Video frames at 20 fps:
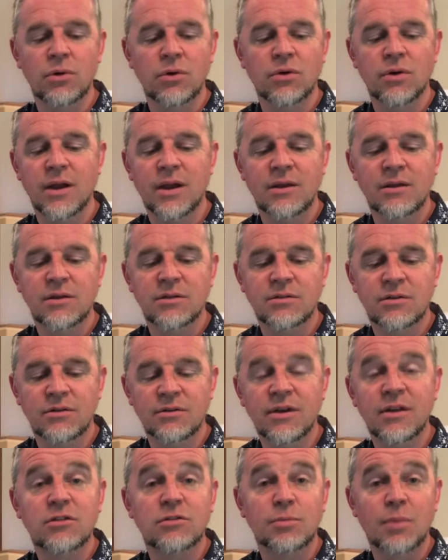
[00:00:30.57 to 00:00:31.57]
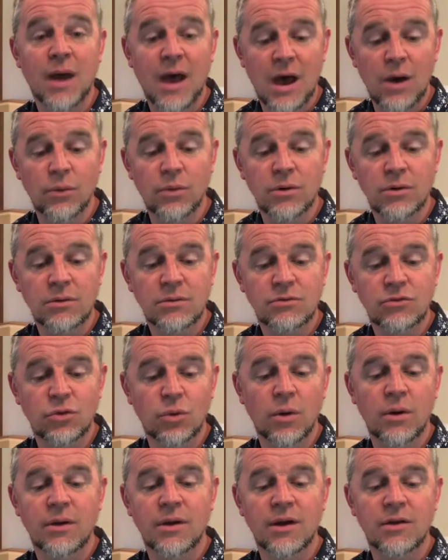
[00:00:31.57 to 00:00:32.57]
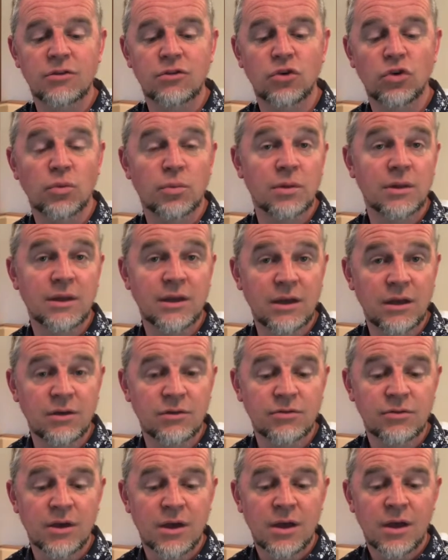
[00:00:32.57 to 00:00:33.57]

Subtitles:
greatness of his power toward us who believe,